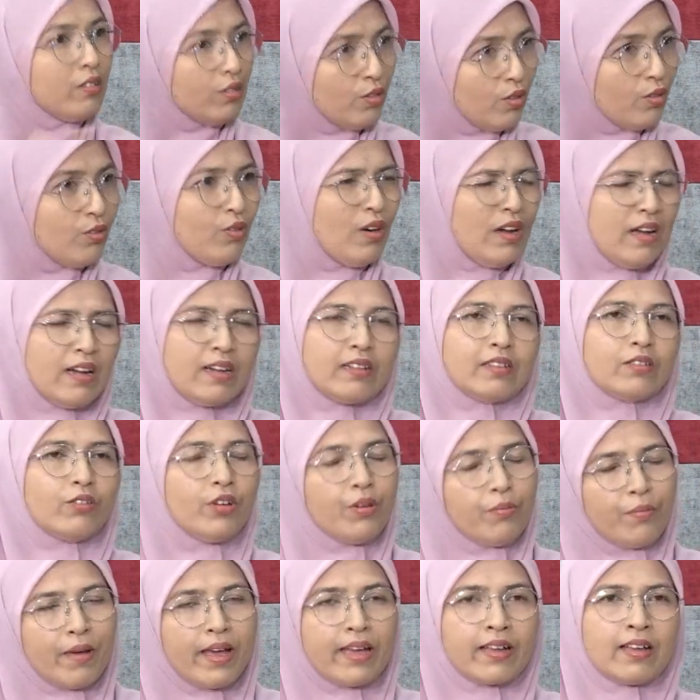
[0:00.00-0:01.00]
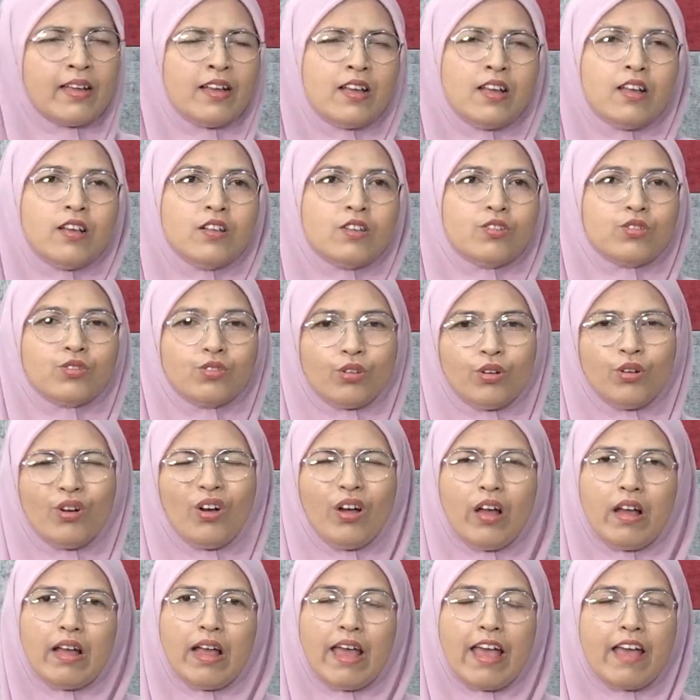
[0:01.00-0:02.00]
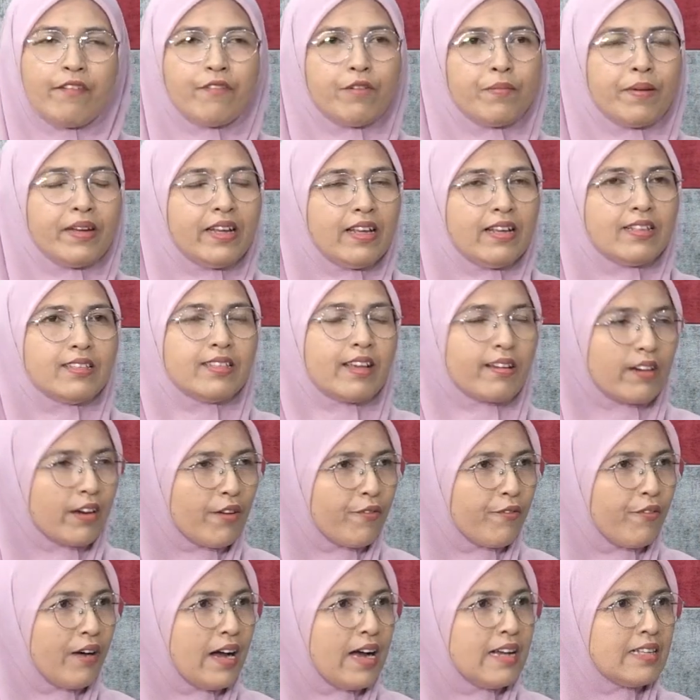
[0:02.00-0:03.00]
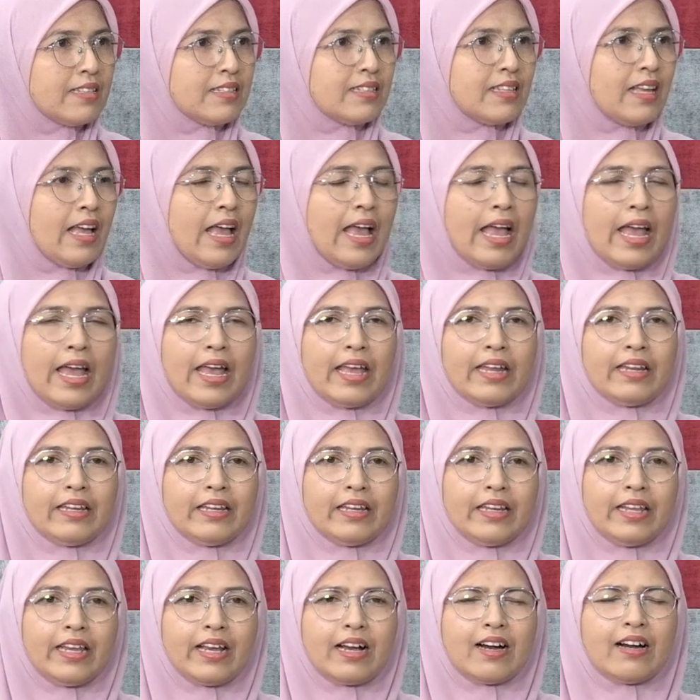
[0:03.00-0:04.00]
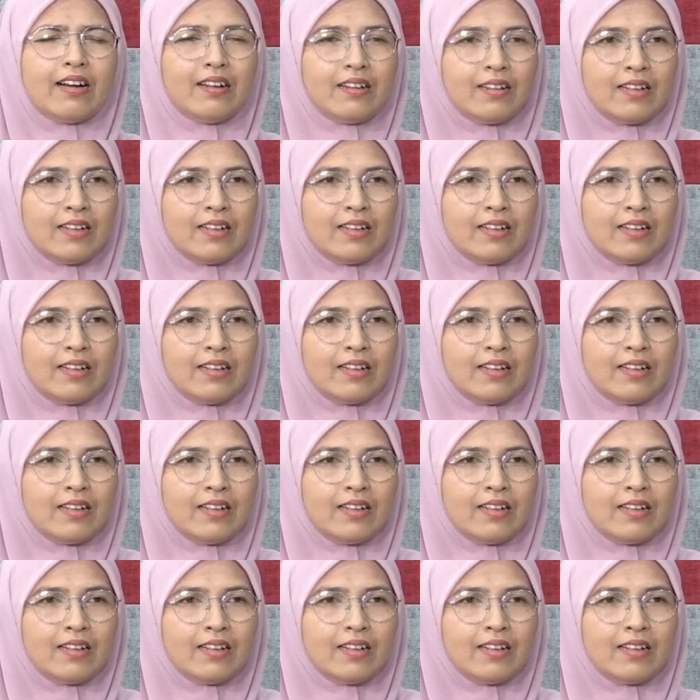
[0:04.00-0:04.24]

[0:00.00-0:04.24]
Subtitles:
Go. Going back. So everybody is sacrificed and they are